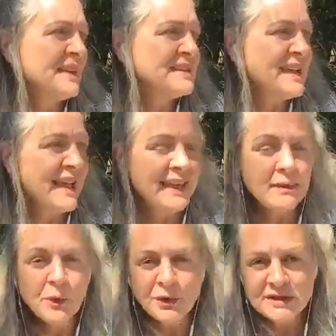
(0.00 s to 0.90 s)

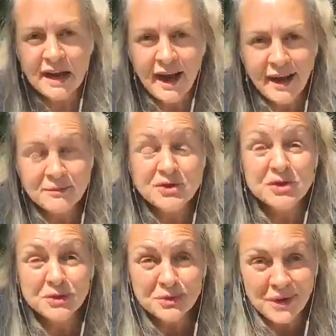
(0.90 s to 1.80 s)
taking more time
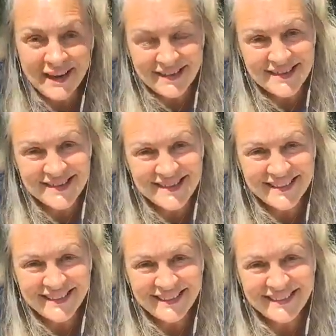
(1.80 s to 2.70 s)
to
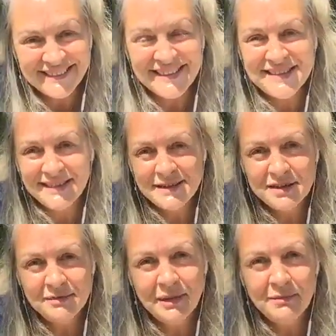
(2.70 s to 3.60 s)
rest, listening
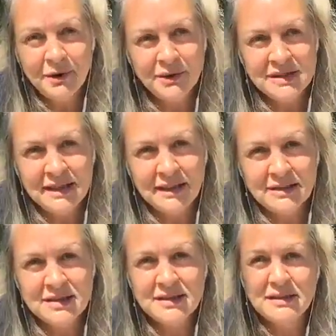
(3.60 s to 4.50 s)
to my body,
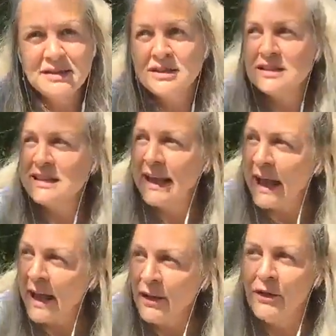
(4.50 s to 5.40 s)

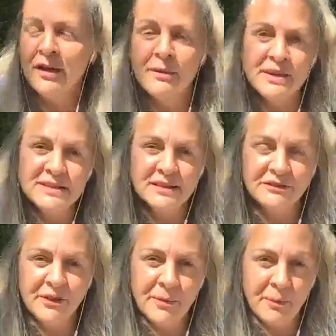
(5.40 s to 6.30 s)
unhooking myself
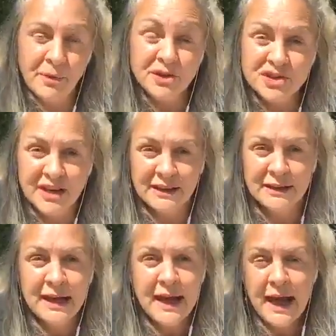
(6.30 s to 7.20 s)
from the pushing,
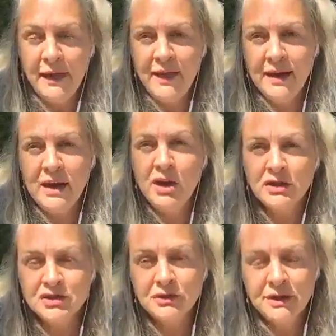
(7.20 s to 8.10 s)
and then
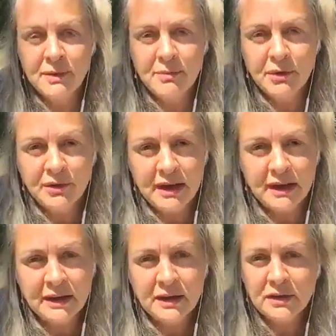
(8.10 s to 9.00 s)
nurturing my body
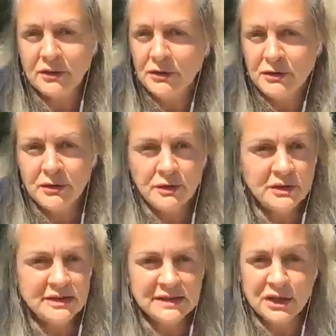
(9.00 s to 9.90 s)
through
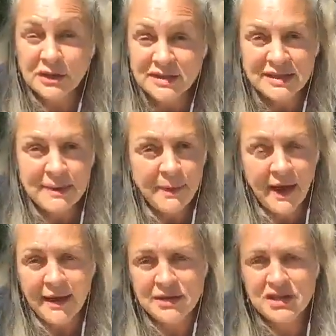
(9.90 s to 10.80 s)
good sleep
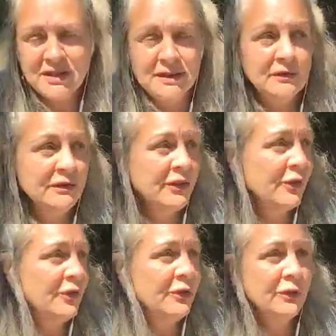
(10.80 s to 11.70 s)
hygiene,
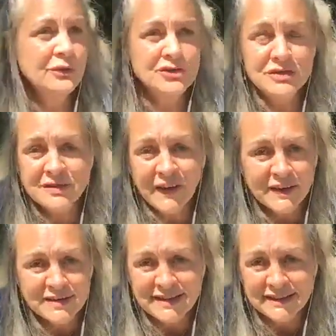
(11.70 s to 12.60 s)
through juice
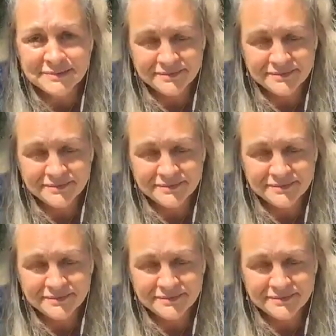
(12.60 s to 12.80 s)
fasting,